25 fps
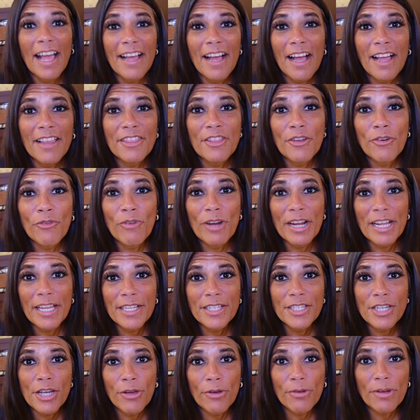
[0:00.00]
got the
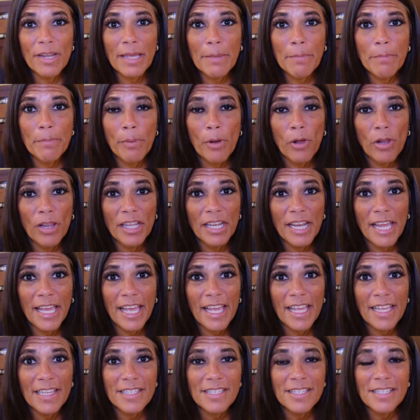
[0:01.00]
rigatoni
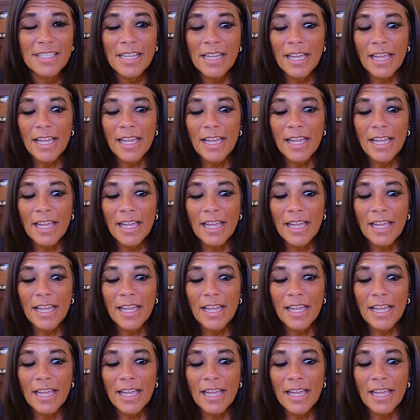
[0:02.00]
bolognese